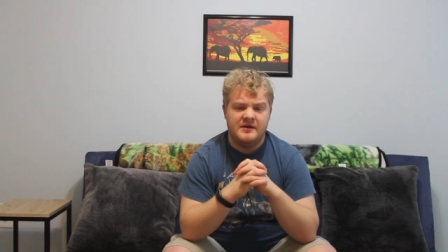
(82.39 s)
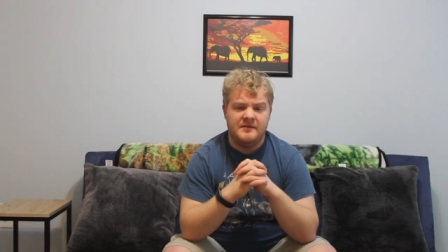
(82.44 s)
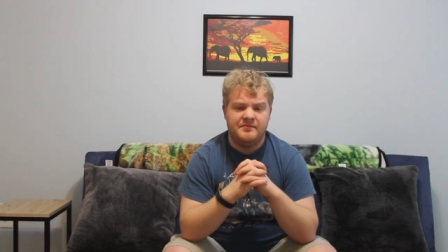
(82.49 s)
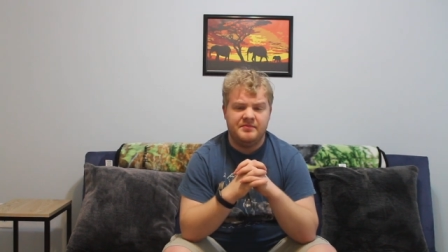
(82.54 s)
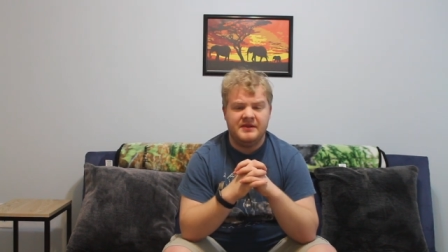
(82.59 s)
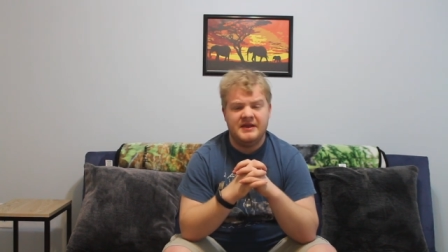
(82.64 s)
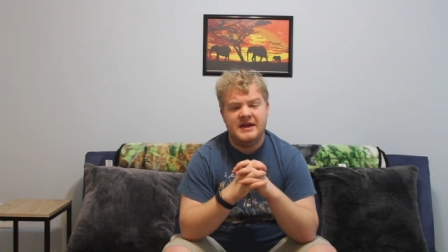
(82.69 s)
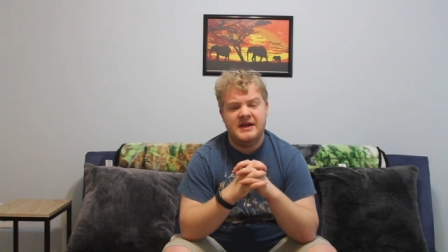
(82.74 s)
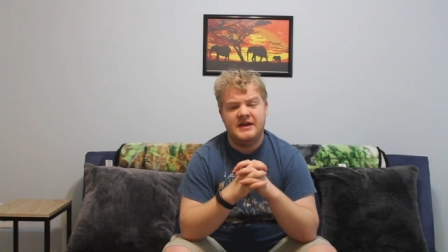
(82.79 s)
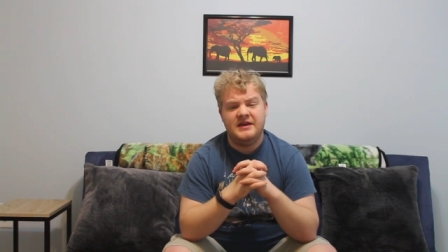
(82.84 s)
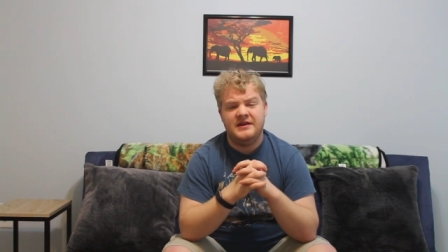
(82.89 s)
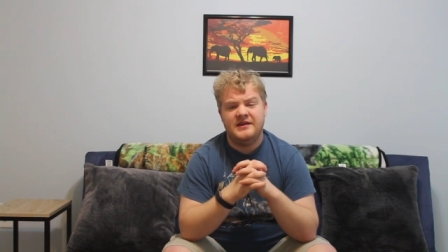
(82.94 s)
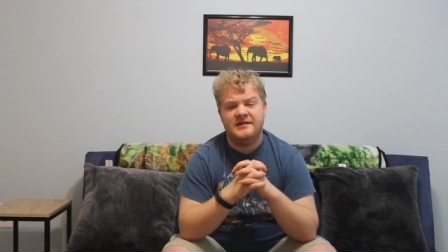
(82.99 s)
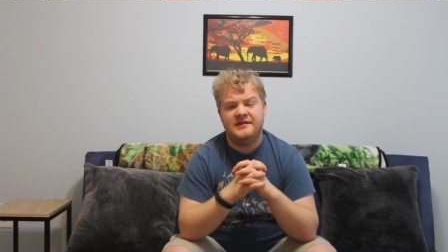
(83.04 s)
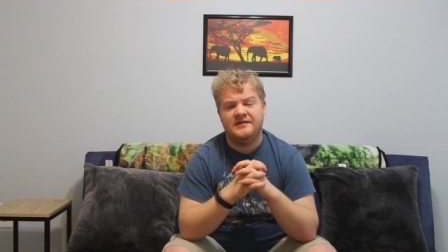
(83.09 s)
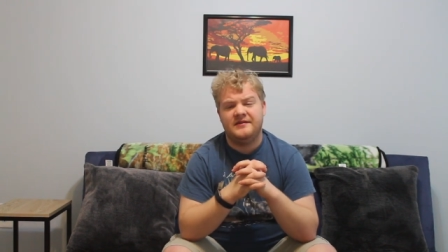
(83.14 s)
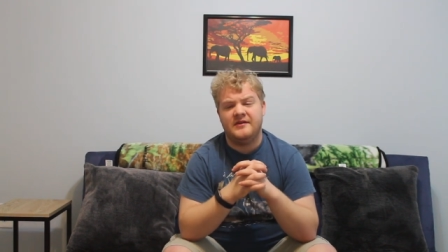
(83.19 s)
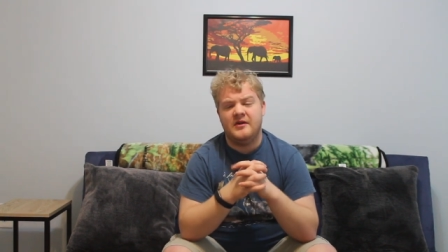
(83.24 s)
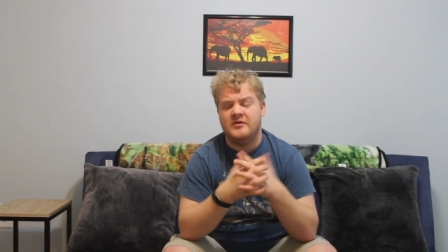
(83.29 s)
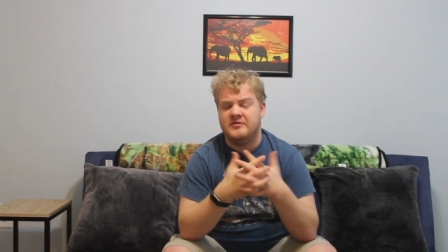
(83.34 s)
Blade
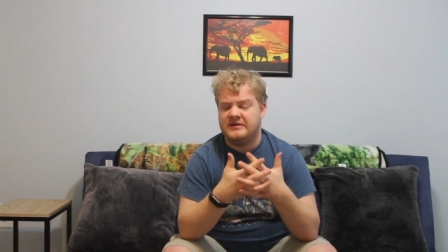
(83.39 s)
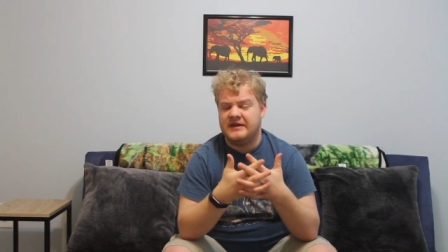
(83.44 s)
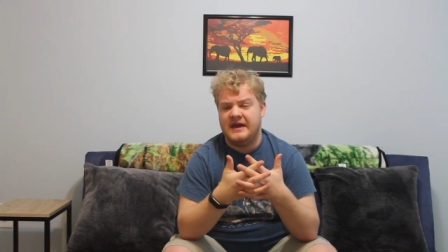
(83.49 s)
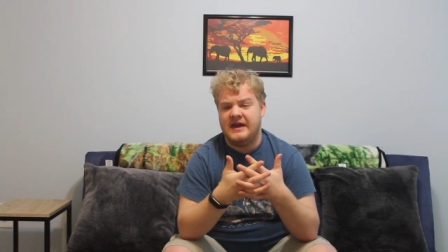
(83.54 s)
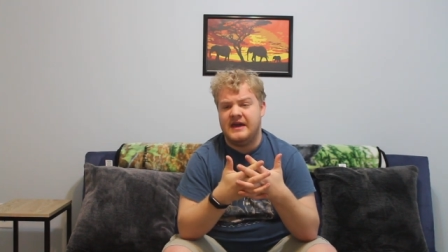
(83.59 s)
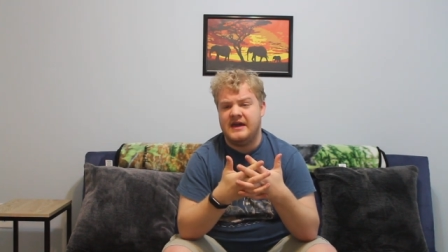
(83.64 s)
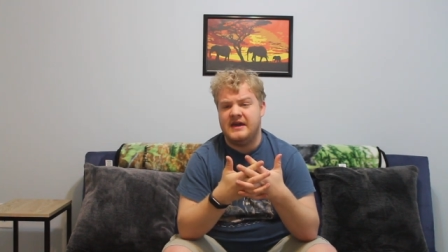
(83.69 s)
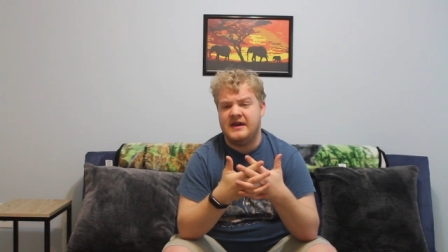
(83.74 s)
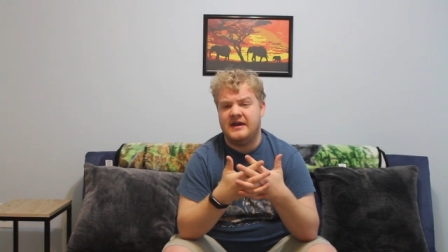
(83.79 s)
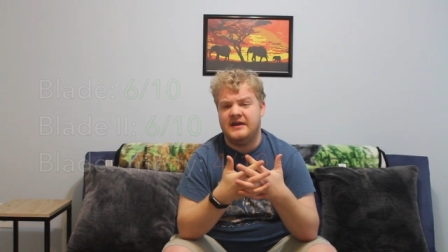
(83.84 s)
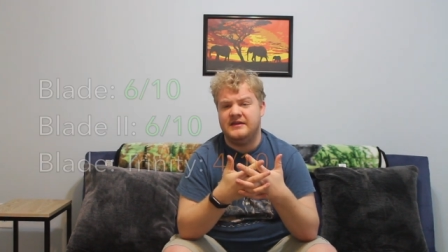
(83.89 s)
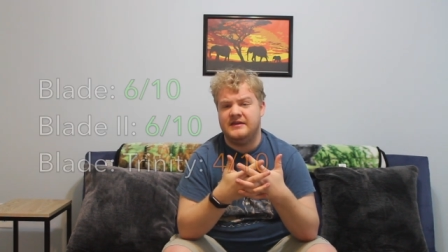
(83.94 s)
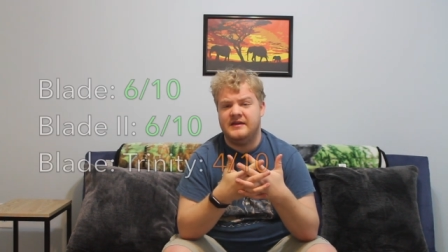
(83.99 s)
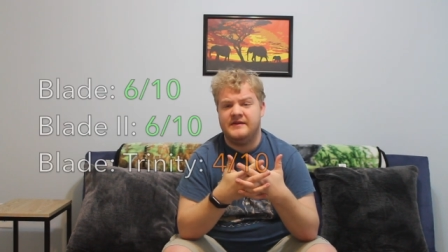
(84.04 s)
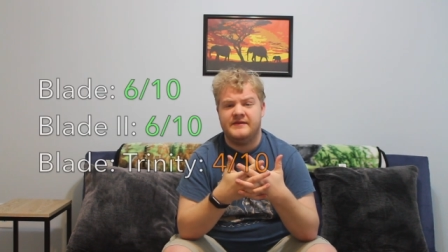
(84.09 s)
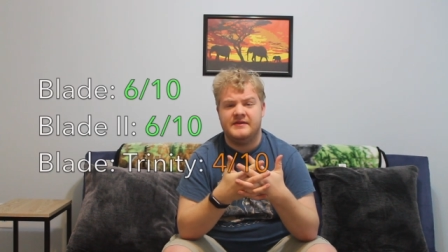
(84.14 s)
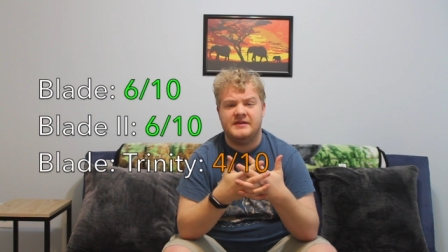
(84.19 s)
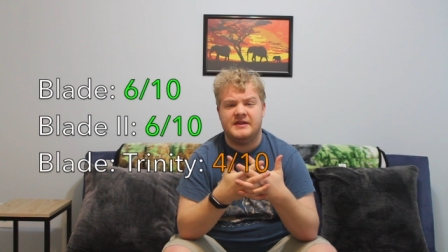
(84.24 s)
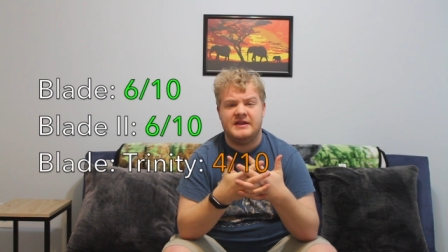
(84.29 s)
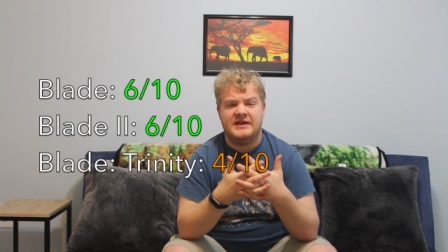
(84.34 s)
is okay, I'd
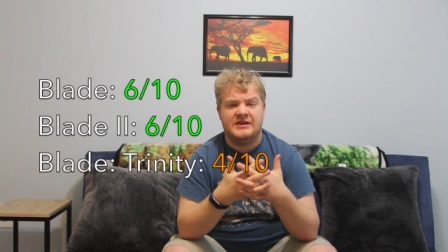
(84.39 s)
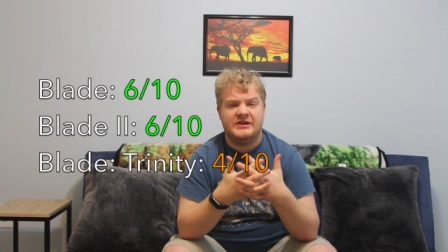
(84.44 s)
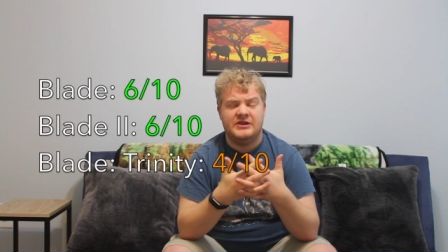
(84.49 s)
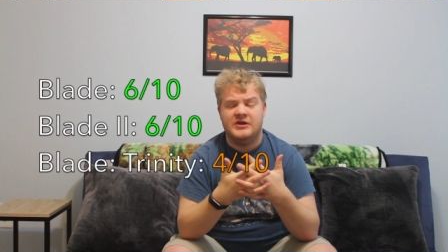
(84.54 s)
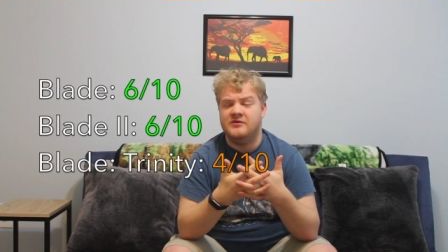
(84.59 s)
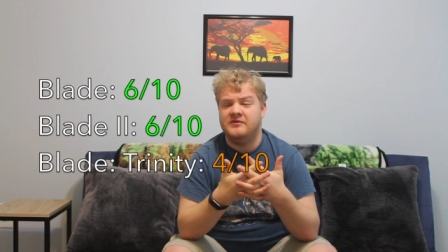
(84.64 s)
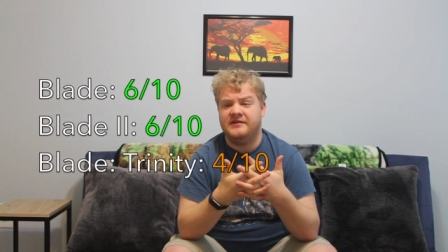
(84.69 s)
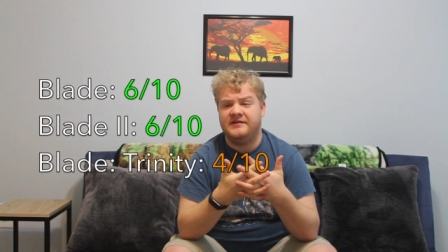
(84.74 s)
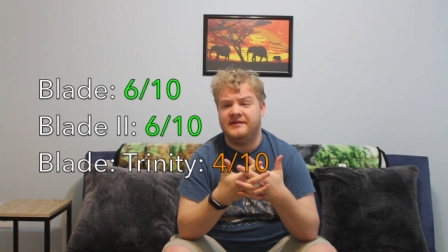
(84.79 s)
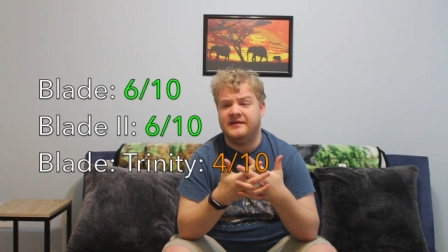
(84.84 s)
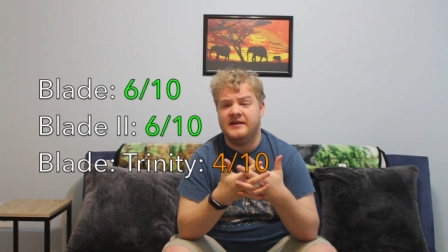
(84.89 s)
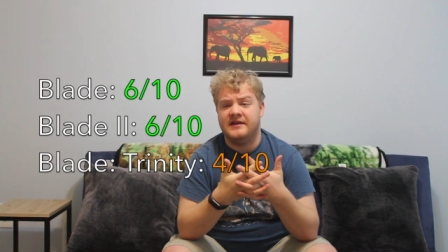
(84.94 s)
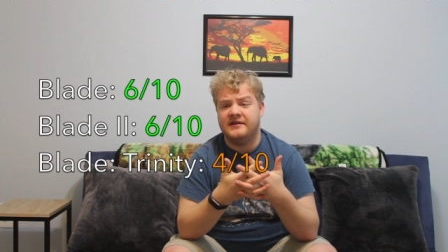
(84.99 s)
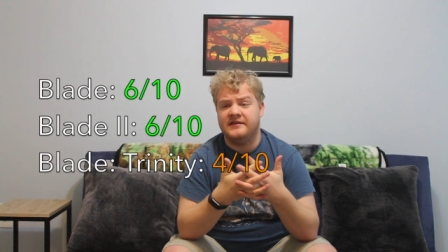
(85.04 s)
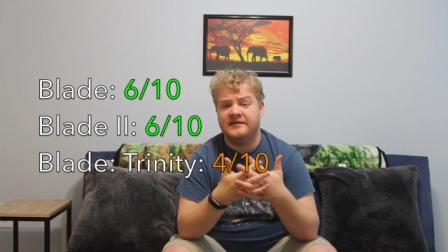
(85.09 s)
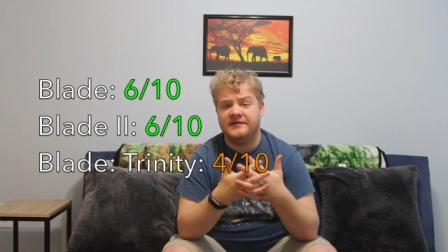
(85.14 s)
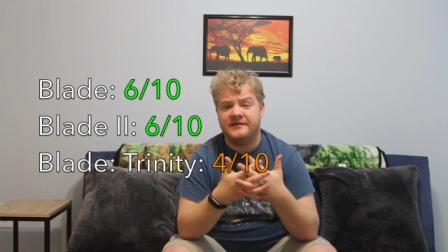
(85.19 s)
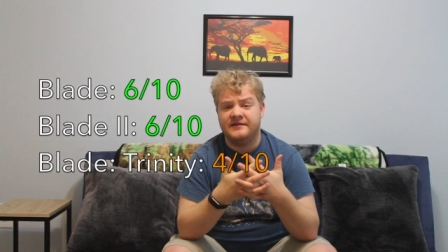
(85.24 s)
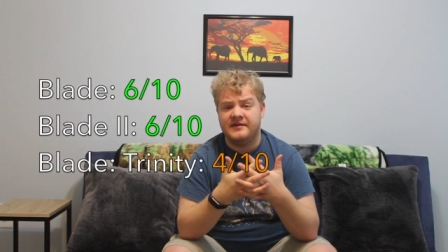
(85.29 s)
give it like a low 6.